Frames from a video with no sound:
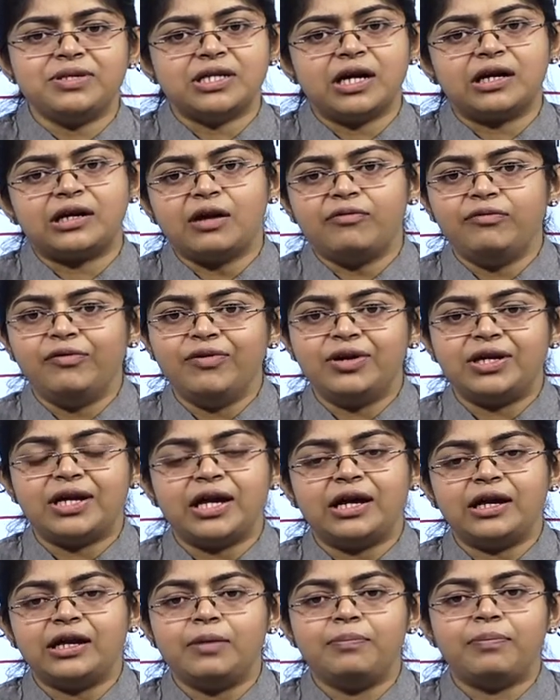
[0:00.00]
sector, we will
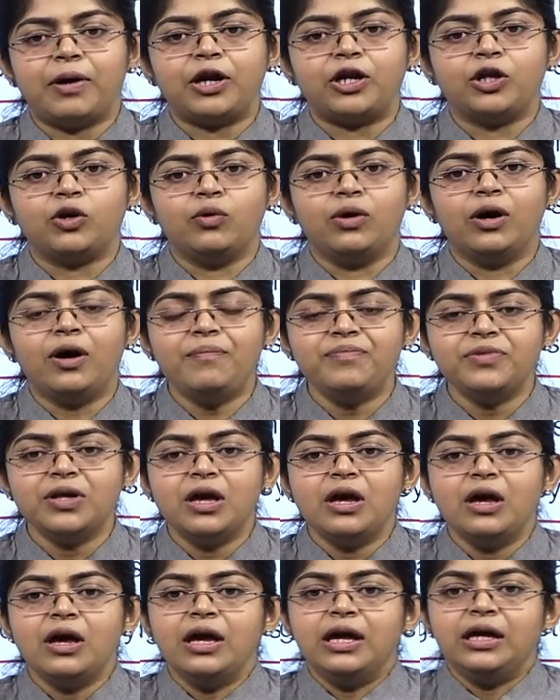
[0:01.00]
take it in particular.
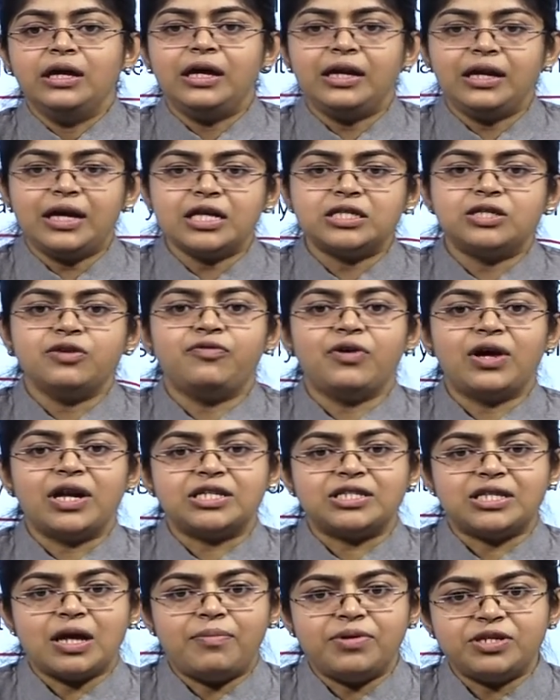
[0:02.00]
In case if you are
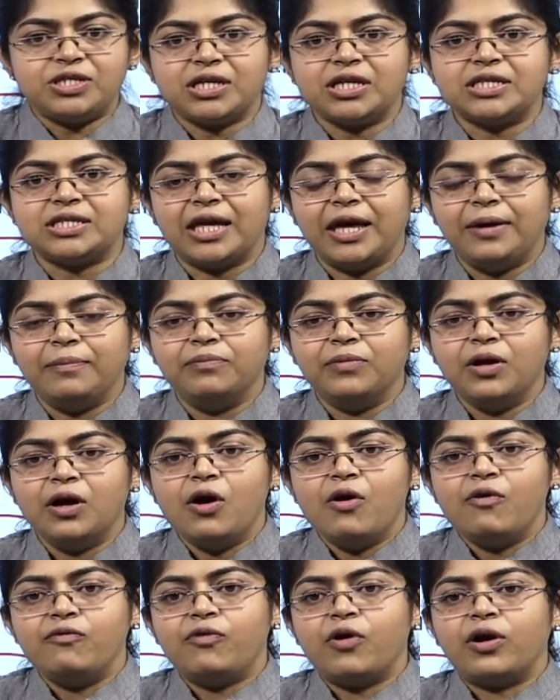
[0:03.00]
establishing a scheme
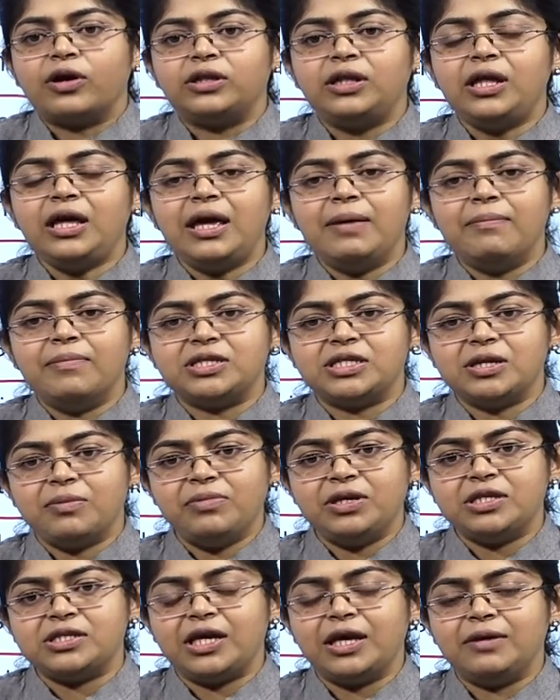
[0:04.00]
for the
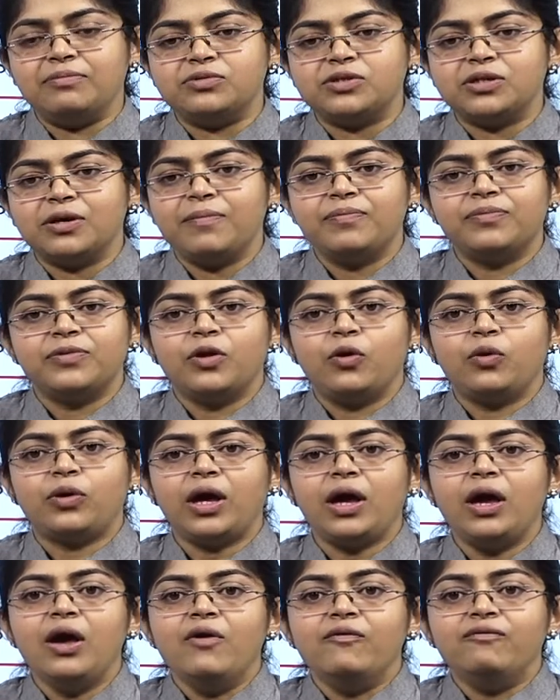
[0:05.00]
MSME schemes, okay,
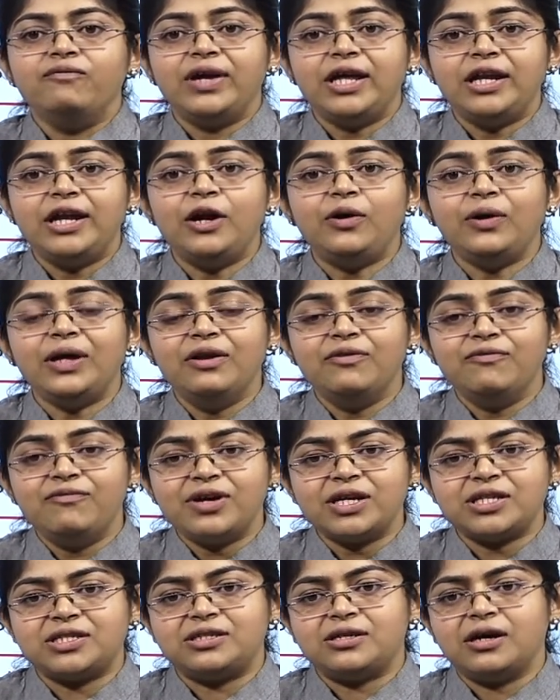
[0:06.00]
we need to
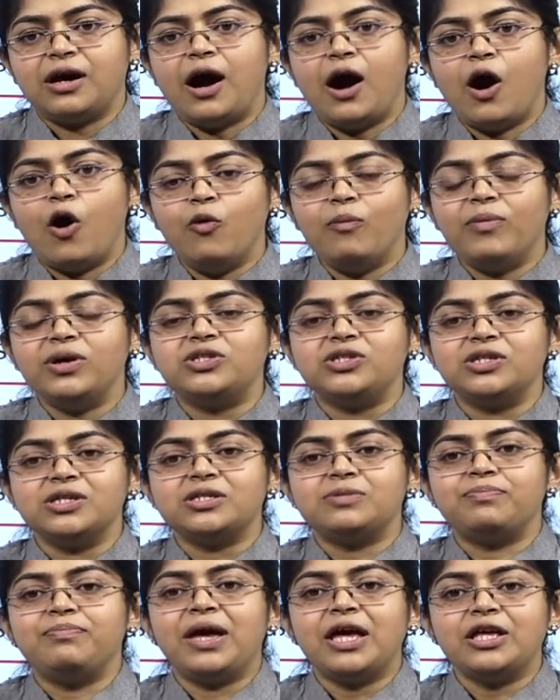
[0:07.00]
invest how much is
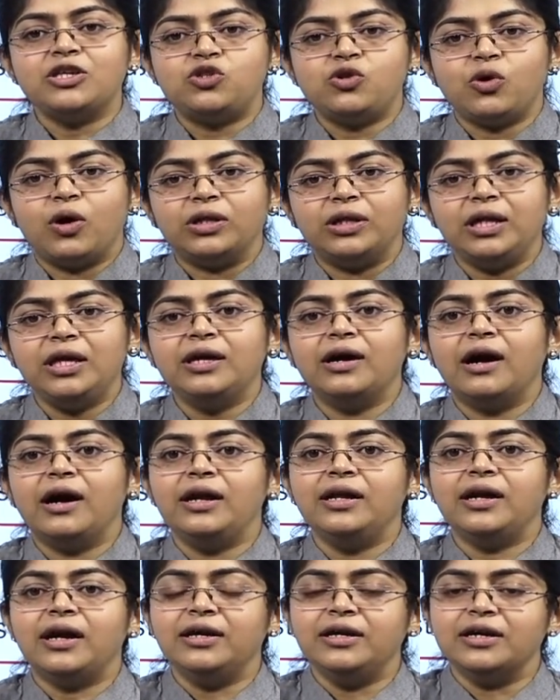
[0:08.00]
based on the
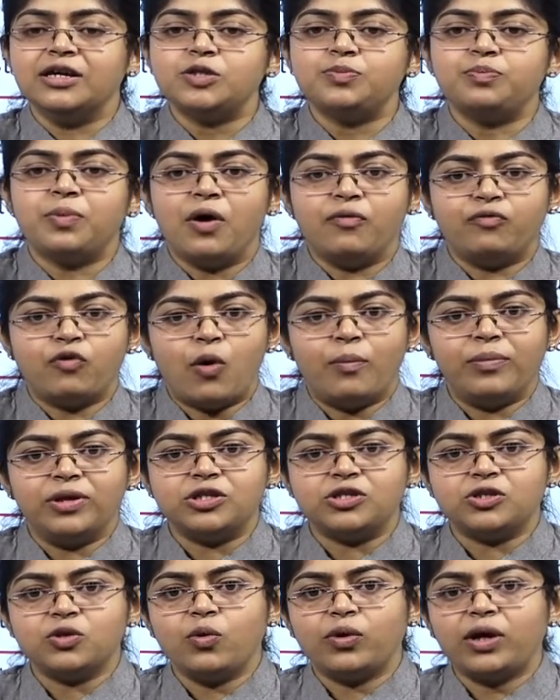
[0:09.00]
earlier year's
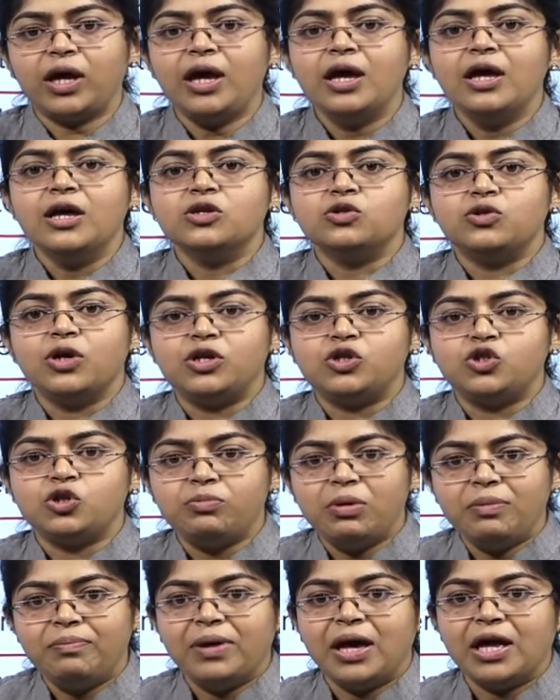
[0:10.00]
performance. Okay, so it should
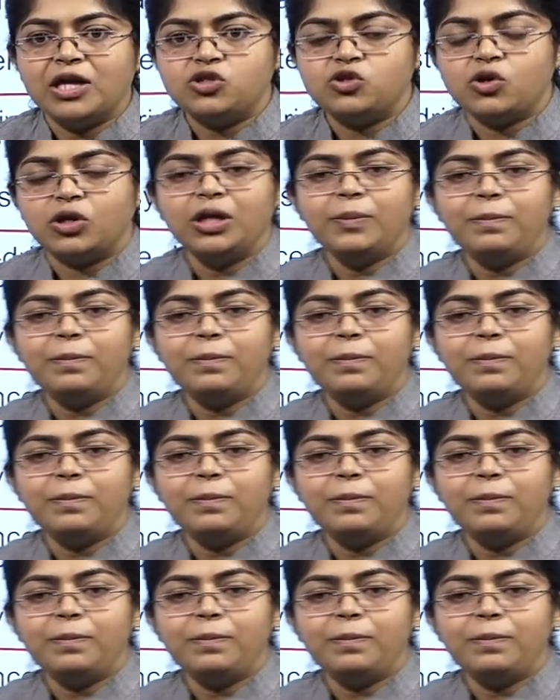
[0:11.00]
be based on the